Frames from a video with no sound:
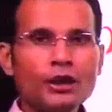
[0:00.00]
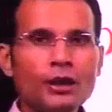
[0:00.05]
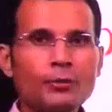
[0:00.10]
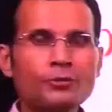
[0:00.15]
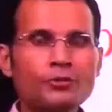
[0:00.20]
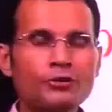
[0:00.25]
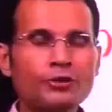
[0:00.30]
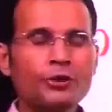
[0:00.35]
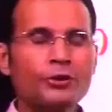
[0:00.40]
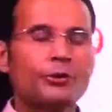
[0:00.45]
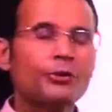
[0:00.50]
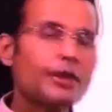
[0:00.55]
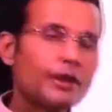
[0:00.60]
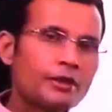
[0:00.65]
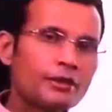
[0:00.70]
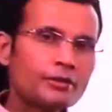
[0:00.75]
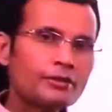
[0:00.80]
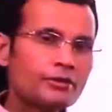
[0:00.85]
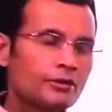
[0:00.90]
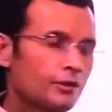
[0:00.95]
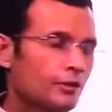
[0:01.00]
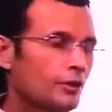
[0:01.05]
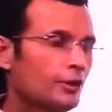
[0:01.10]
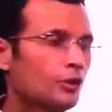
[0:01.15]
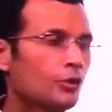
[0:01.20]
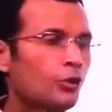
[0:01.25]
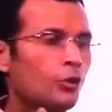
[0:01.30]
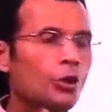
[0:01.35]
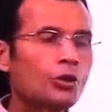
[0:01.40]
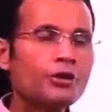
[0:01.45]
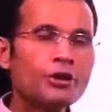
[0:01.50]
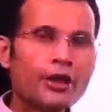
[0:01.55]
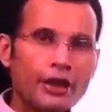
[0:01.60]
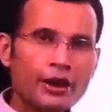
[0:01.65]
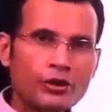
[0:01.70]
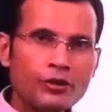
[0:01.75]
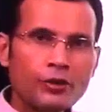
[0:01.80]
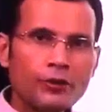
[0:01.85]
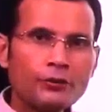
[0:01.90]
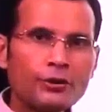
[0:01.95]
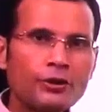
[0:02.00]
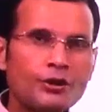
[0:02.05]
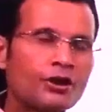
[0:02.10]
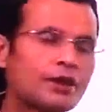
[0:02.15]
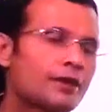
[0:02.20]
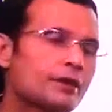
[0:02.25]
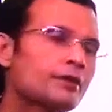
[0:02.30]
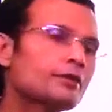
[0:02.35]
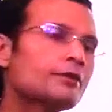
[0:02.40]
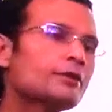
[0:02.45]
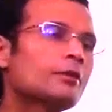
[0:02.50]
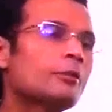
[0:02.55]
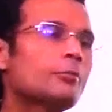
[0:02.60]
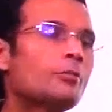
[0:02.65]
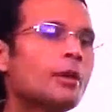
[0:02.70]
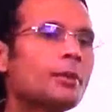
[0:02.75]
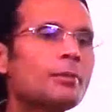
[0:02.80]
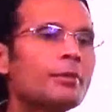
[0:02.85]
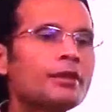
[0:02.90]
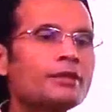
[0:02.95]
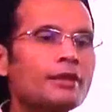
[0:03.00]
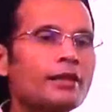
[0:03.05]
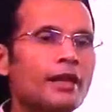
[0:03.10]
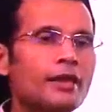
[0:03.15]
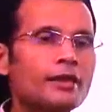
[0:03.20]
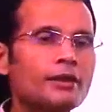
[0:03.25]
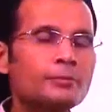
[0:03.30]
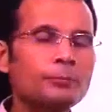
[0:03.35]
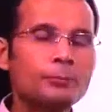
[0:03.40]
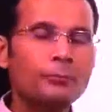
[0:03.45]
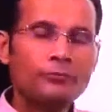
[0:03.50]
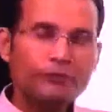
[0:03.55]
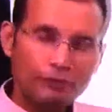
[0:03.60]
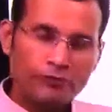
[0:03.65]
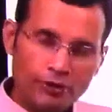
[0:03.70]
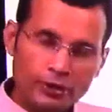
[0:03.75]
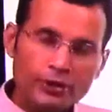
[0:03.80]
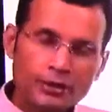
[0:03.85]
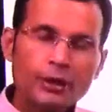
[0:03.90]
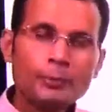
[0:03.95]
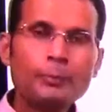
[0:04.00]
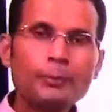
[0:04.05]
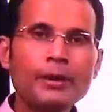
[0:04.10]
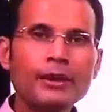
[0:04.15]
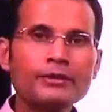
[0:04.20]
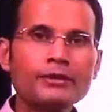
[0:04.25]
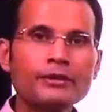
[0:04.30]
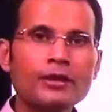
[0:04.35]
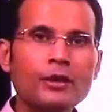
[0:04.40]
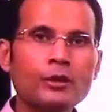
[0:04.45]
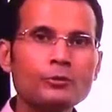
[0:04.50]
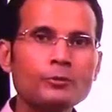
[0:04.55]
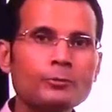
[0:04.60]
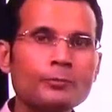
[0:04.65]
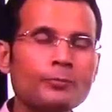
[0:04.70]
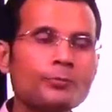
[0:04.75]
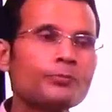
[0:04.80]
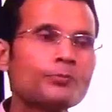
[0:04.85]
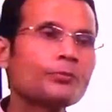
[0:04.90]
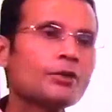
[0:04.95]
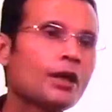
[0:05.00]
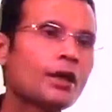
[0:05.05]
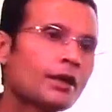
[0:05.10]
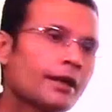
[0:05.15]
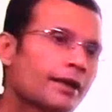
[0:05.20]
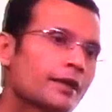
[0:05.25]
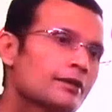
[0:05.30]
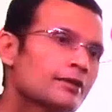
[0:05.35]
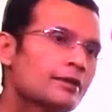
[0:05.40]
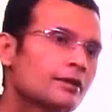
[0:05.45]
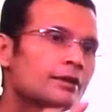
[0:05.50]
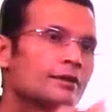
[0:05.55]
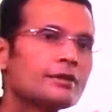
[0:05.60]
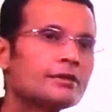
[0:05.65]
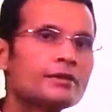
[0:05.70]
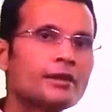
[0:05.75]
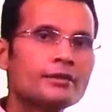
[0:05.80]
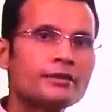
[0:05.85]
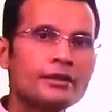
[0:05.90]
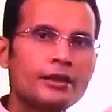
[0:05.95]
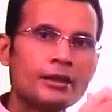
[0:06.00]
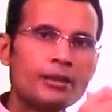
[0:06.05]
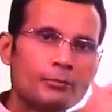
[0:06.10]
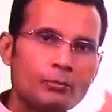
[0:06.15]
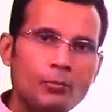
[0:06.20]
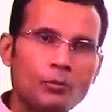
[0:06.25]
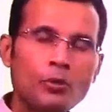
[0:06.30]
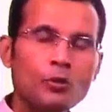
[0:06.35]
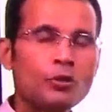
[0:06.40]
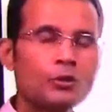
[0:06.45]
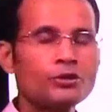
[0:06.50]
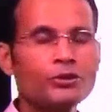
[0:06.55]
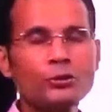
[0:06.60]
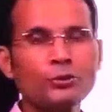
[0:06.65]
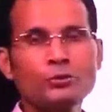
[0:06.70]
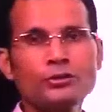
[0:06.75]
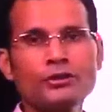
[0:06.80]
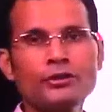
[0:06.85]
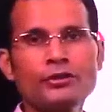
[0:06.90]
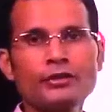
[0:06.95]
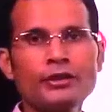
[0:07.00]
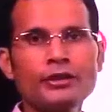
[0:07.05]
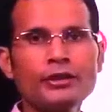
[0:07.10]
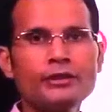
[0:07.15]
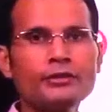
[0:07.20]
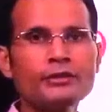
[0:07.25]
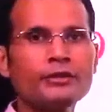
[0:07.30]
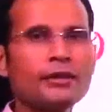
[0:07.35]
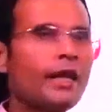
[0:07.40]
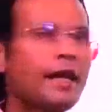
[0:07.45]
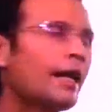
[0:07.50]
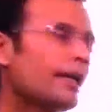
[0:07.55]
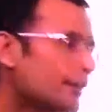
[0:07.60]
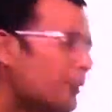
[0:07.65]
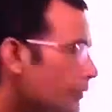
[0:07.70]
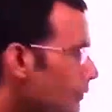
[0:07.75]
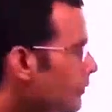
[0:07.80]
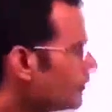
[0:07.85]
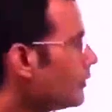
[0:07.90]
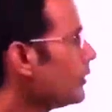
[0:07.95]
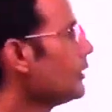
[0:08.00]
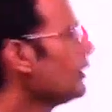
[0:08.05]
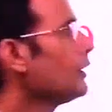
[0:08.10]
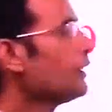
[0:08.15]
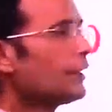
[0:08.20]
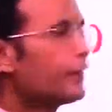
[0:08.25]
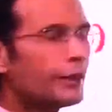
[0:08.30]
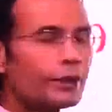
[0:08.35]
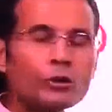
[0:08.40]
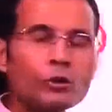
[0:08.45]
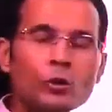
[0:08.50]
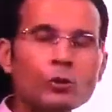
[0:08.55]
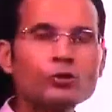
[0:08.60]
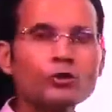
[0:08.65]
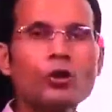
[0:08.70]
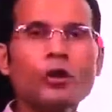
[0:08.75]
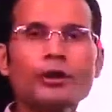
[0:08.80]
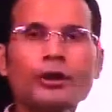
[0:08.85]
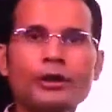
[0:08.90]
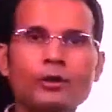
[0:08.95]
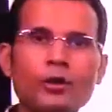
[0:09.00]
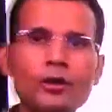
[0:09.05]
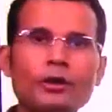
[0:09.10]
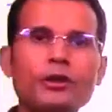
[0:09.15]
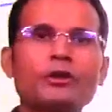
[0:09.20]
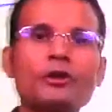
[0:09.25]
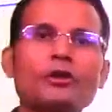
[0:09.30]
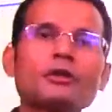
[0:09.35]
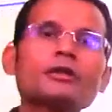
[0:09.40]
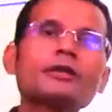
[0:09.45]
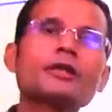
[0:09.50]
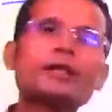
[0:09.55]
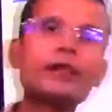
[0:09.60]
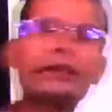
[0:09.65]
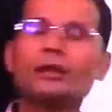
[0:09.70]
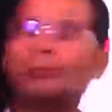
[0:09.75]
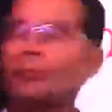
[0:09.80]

comes to the uterus, contraction of the uterus, baby's head is further pressed down, again signals are sent, more oxytocin released, and it goes on and on and on till the